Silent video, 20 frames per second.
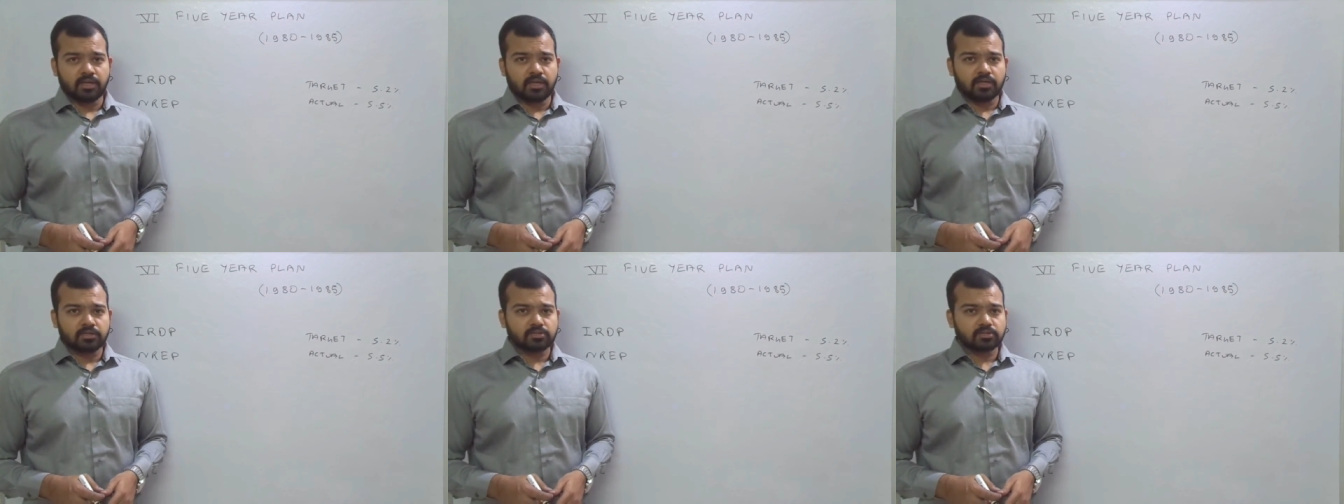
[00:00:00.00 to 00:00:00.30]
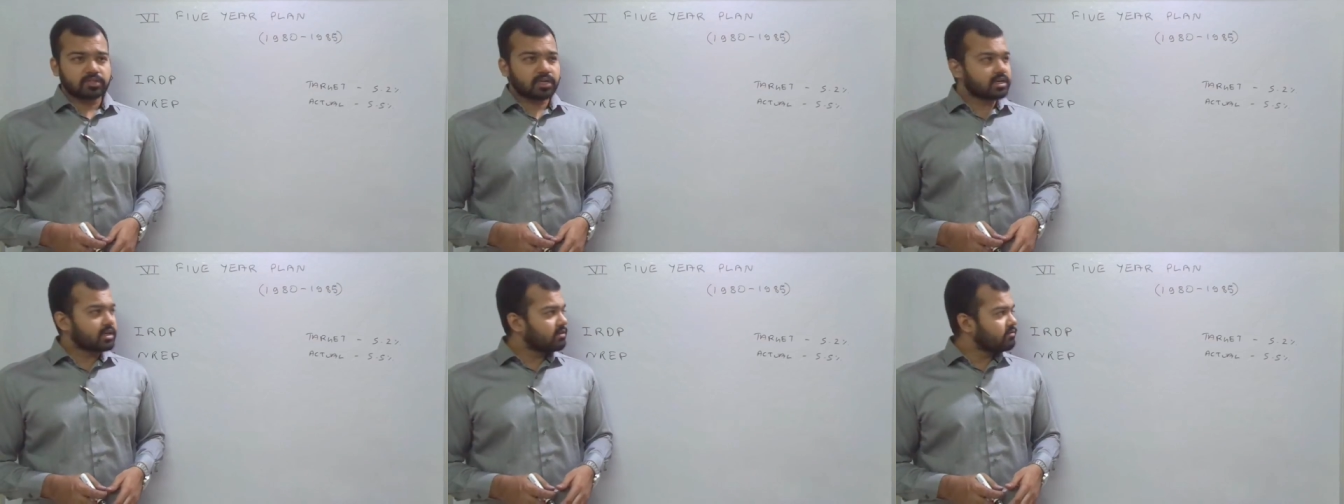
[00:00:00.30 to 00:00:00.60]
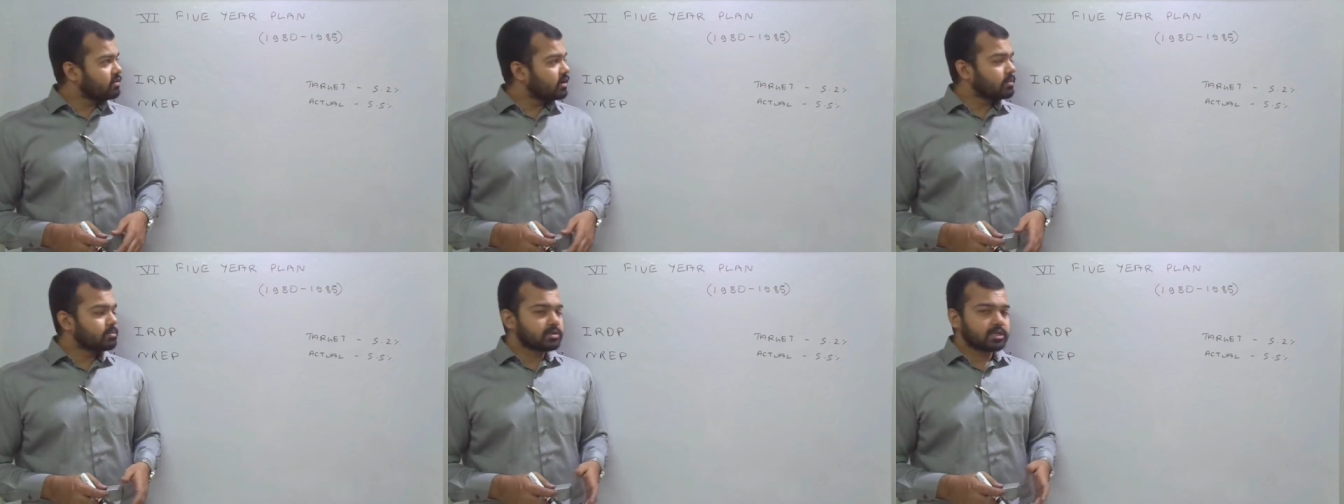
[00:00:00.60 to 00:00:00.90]
So the
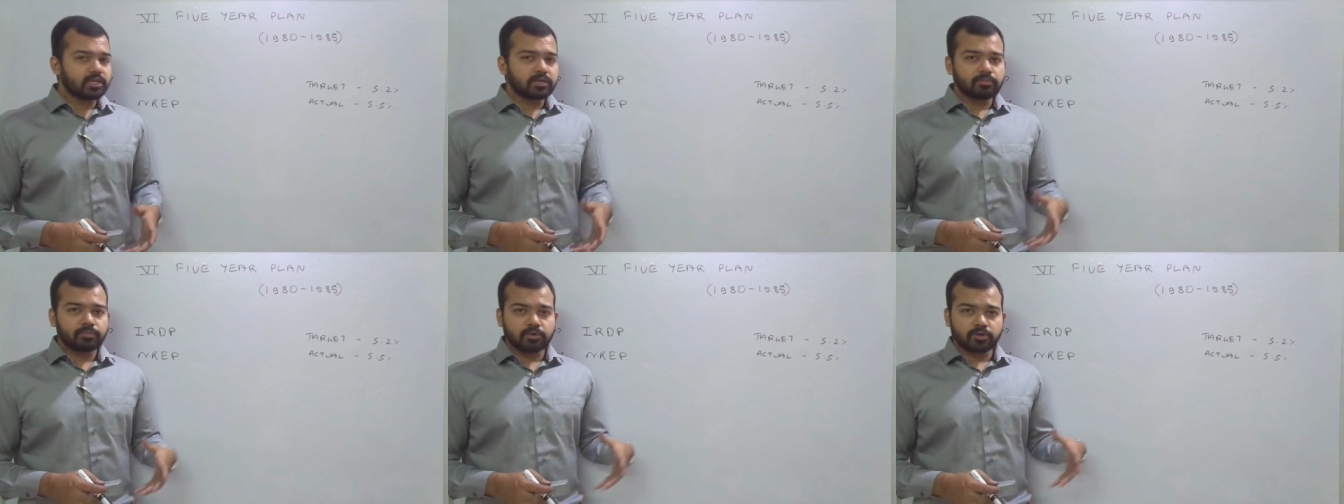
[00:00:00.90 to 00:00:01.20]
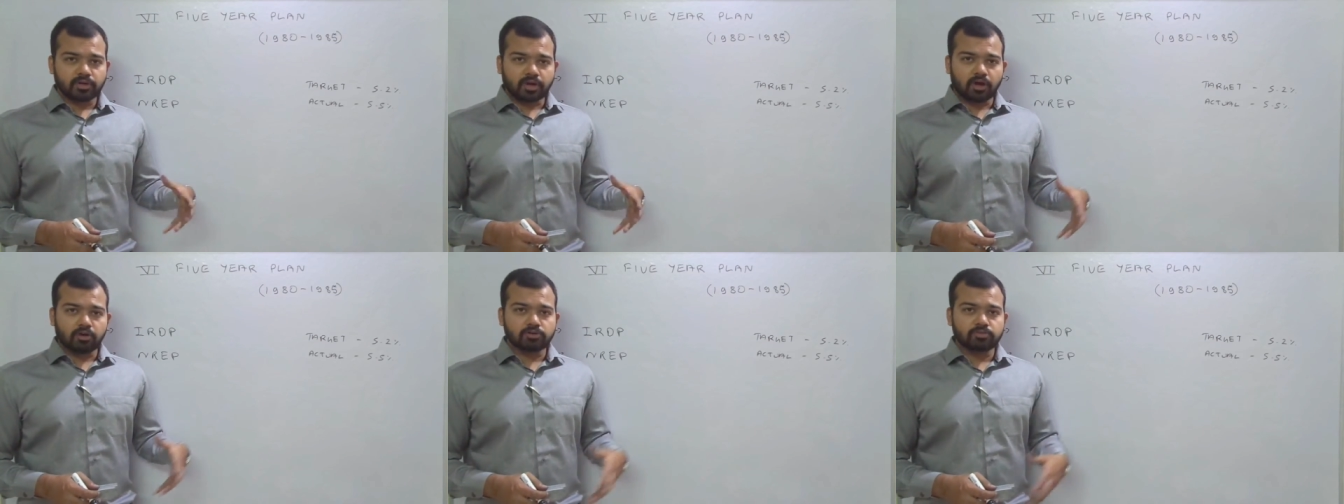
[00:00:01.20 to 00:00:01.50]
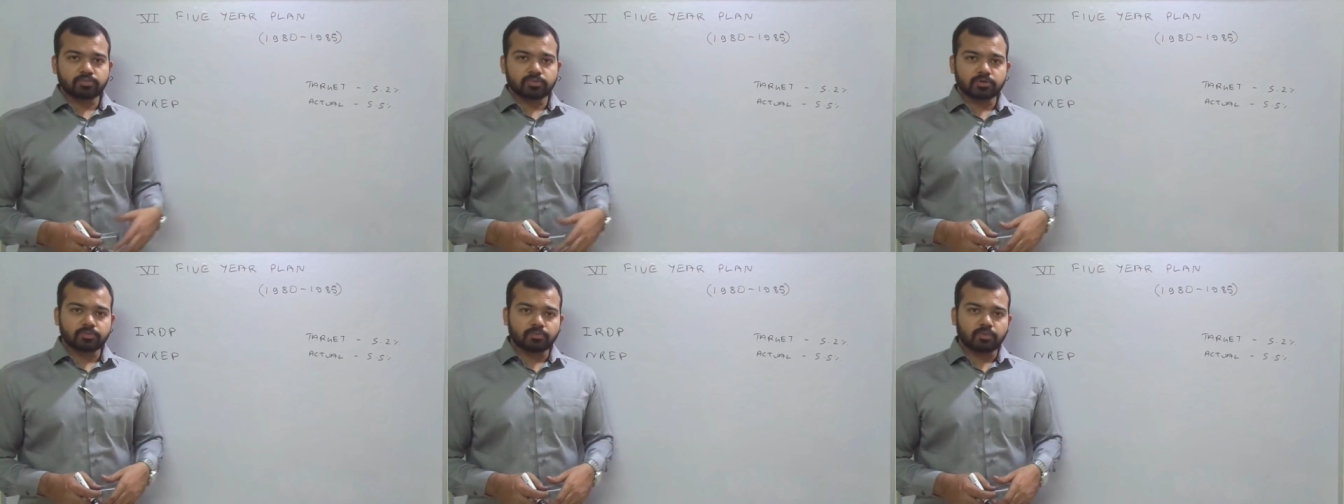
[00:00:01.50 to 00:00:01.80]
developed
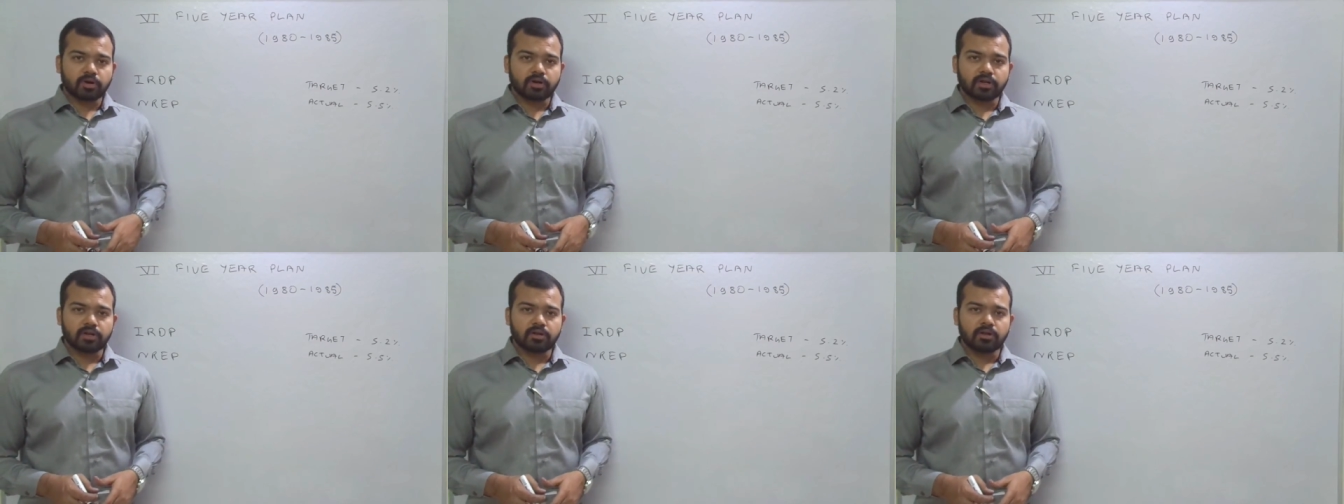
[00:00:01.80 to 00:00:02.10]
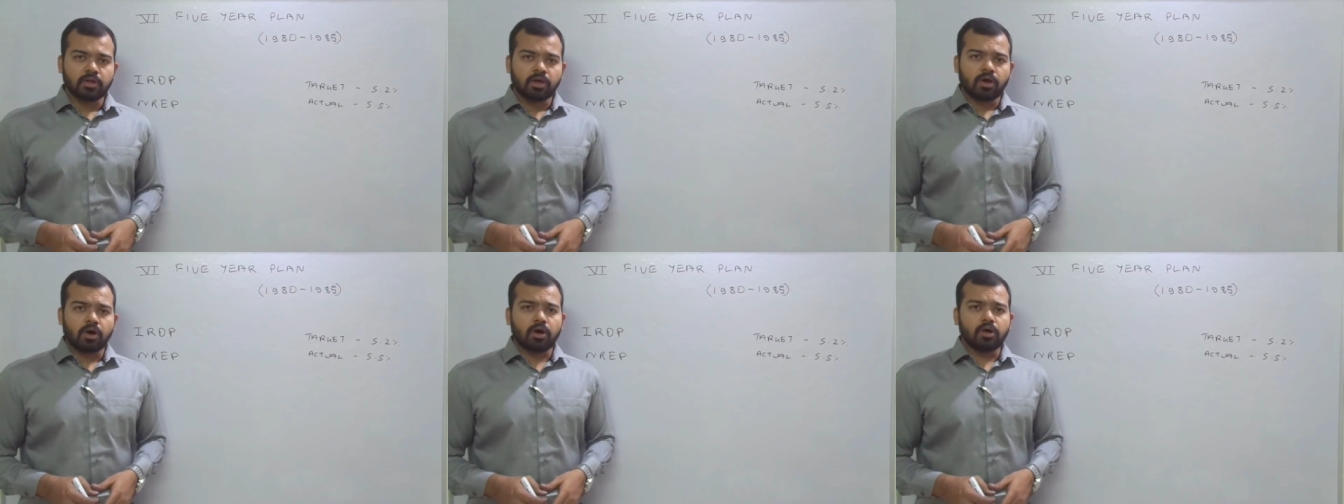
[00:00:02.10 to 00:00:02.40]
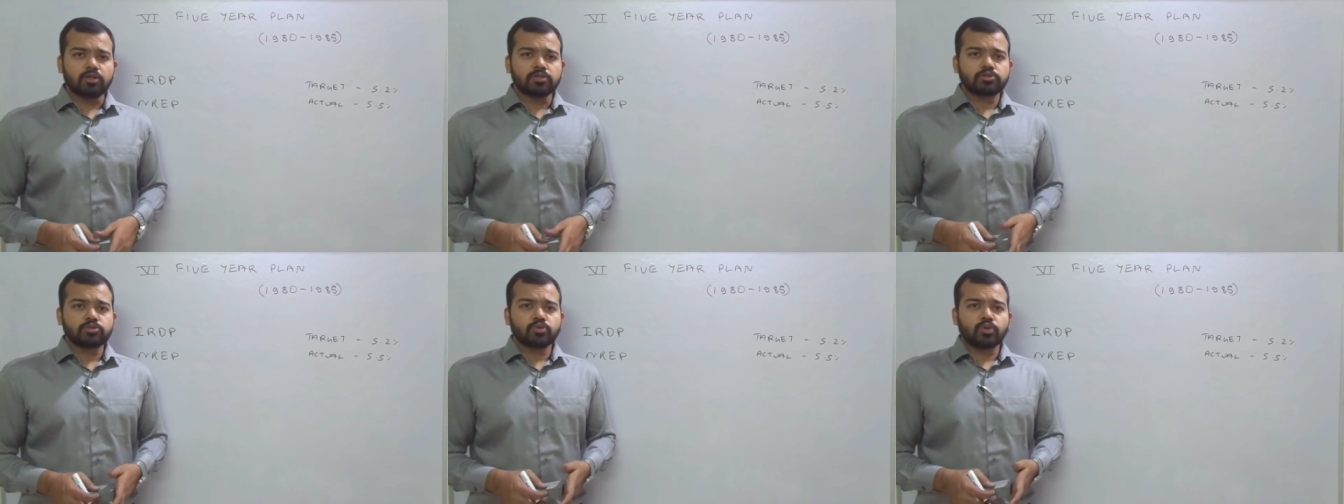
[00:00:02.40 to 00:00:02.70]
input-output model
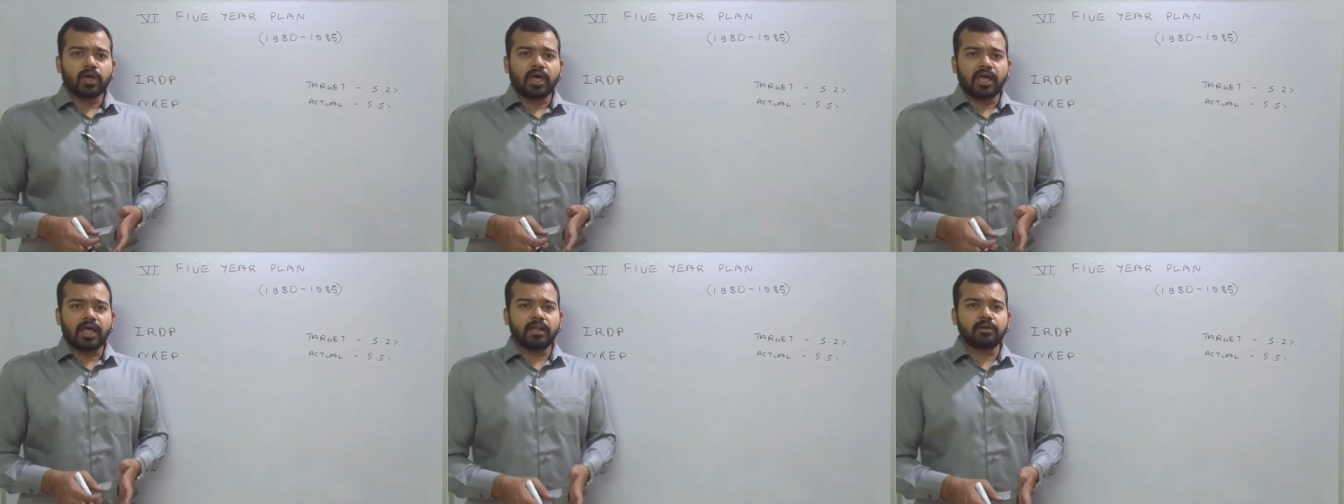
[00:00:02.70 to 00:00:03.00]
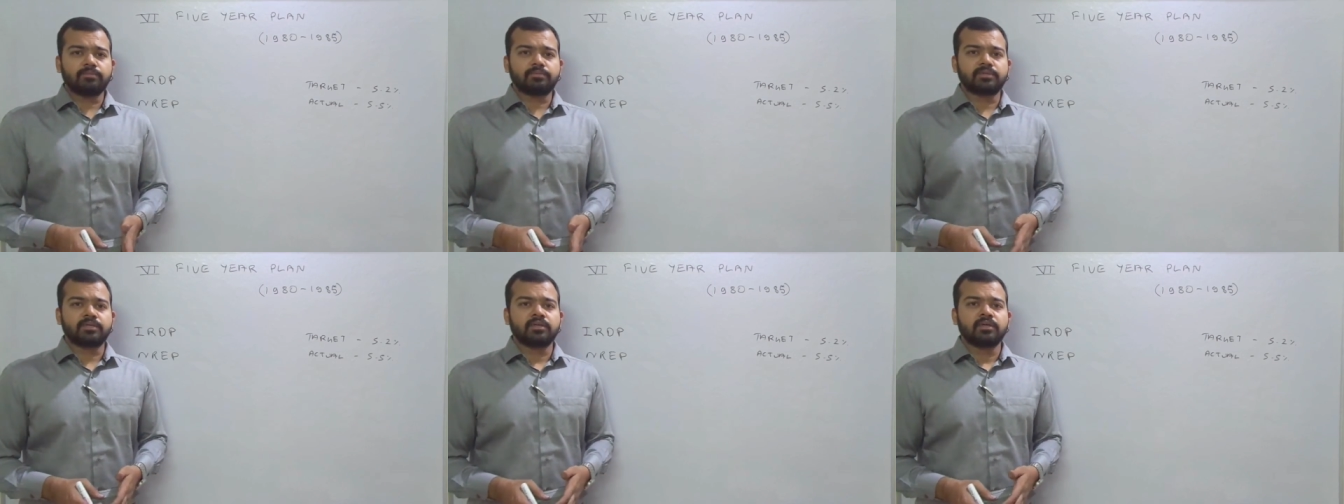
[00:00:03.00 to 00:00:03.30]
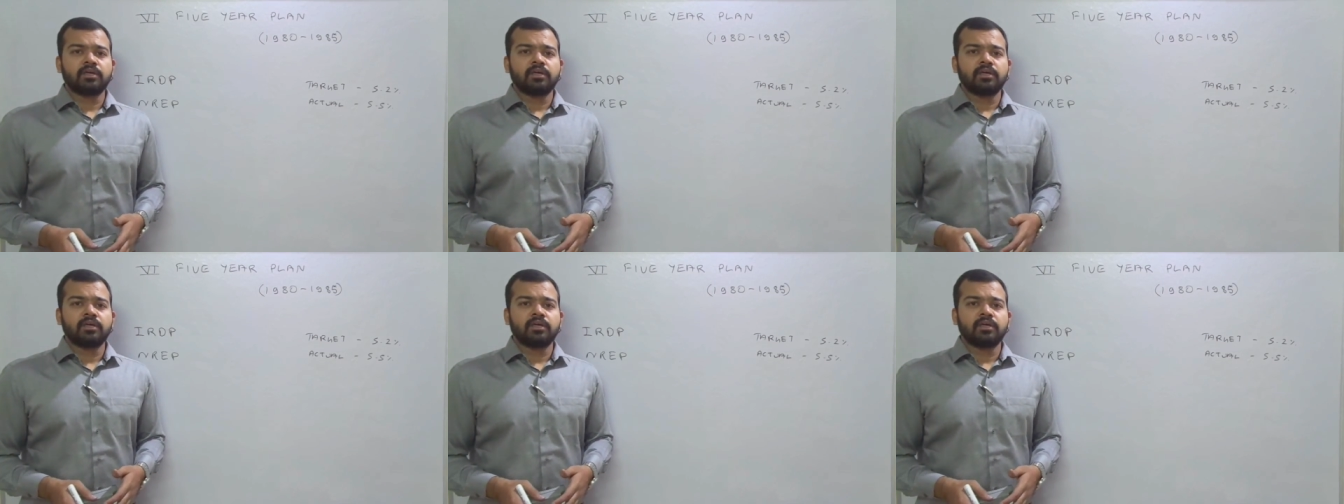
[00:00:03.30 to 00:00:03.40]
also helped